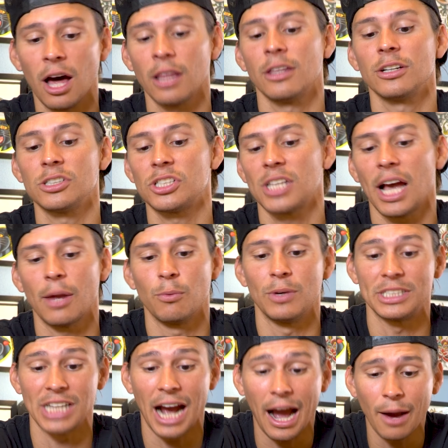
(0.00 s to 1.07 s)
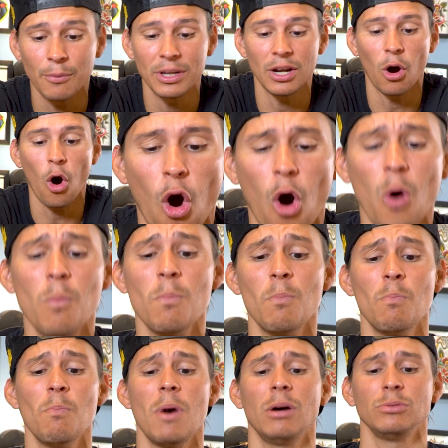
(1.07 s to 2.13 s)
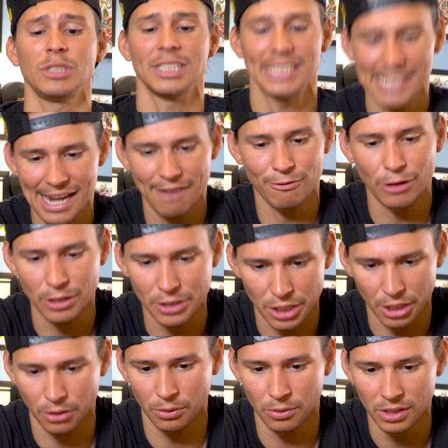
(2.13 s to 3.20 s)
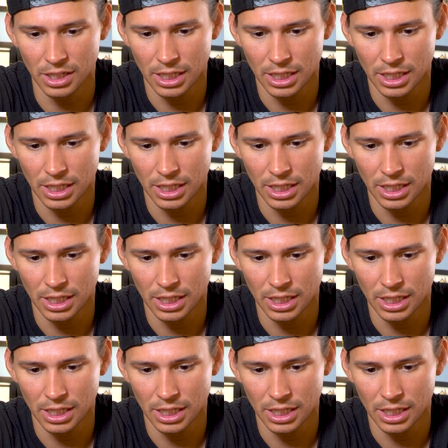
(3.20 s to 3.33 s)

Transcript: other side, which I would almost never do.